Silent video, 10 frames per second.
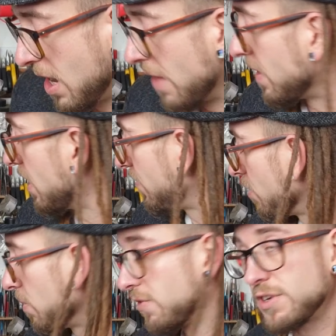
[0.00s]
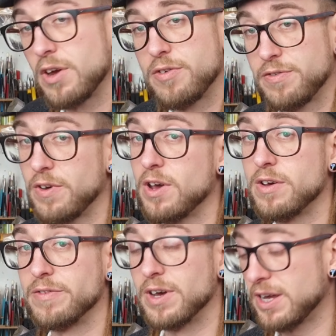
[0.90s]
And then if you want to go
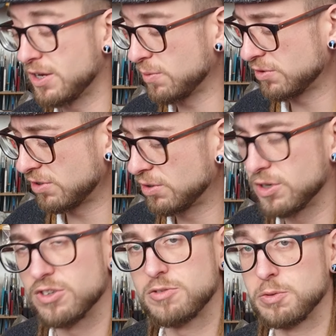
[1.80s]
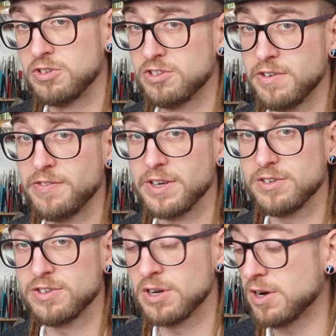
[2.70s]
further and you want to look at specific
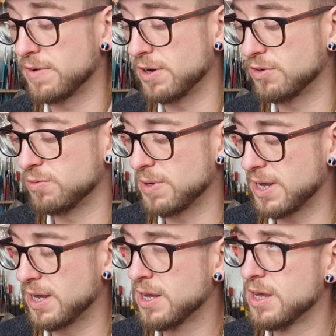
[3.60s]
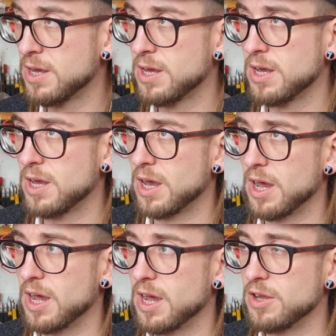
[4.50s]
scenarios where
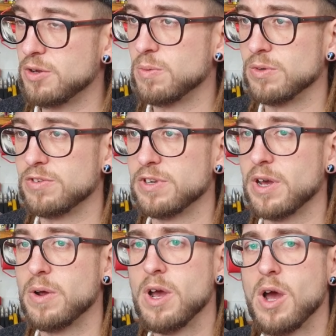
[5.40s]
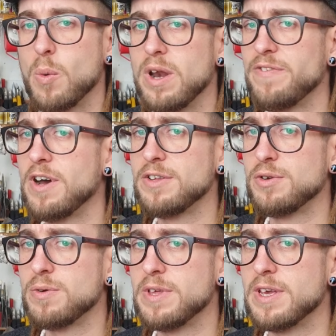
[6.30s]
you want to know, well, if I
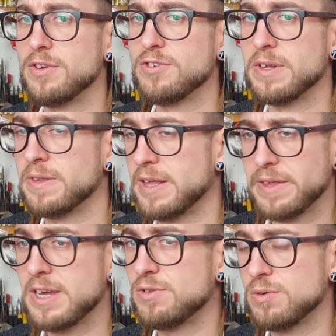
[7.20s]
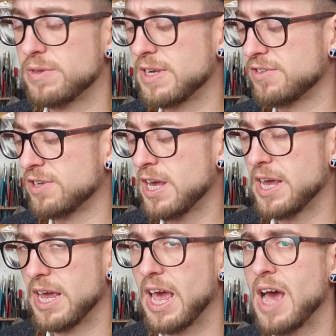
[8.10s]
do this and they do this,
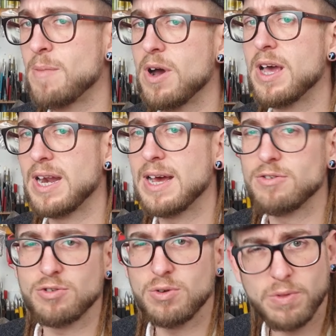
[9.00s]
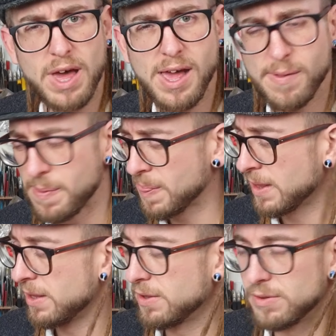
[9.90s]
am I allowed to do that?
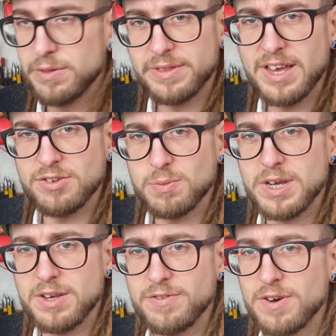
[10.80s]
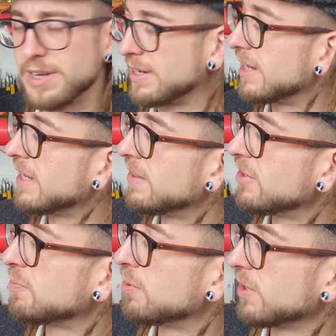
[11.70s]
That's where you find it in
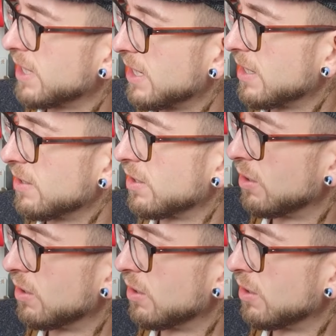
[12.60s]
this book here, The